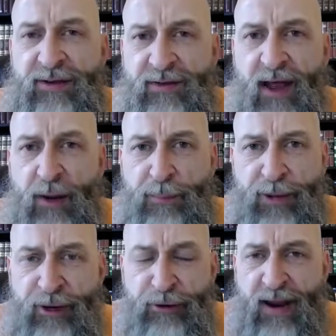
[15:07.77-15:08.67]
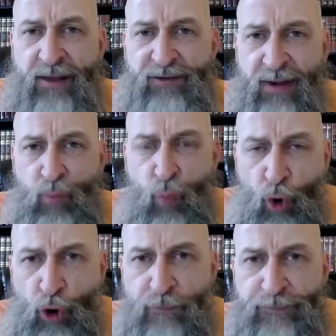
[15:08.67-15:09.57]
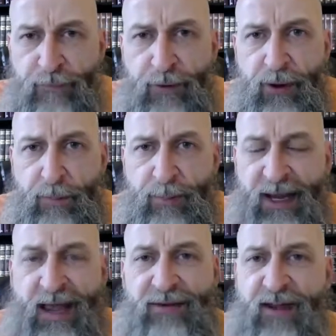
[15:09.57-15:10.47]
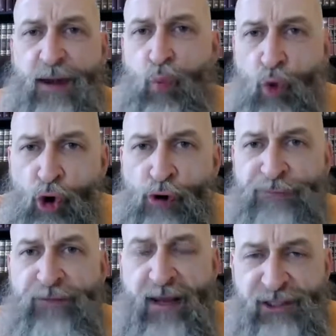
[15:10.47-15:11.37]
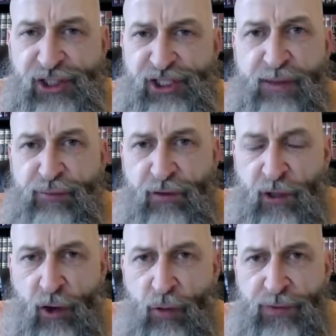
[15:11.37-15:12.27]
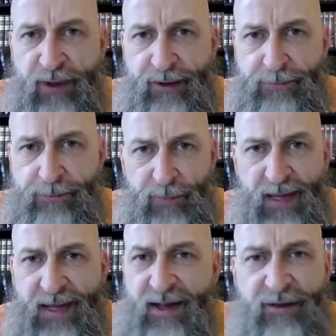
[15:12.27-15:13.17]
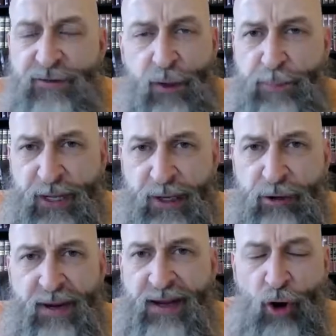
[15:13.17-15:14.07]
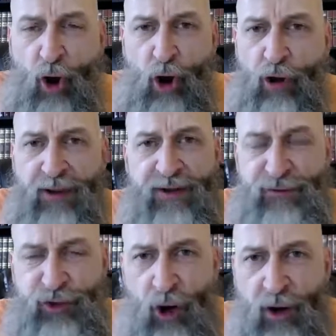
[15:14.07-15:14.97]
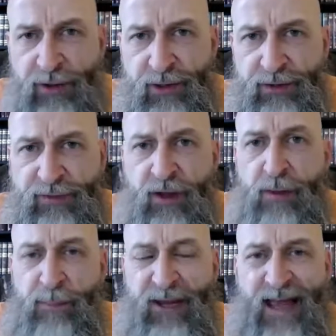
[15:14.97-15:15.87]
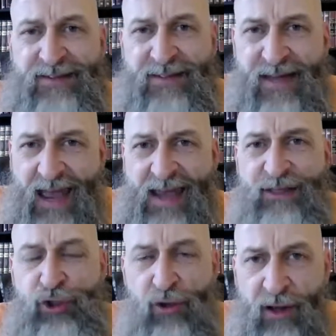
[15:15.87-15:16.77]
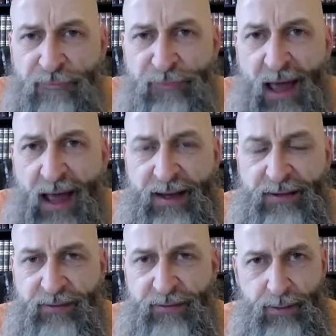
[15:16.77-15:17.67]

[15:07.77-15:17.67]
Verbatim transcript: not appear as a wolf but as a wolf in sheep's clothing. He doesn't appear in all his darkness, but as an angel of light.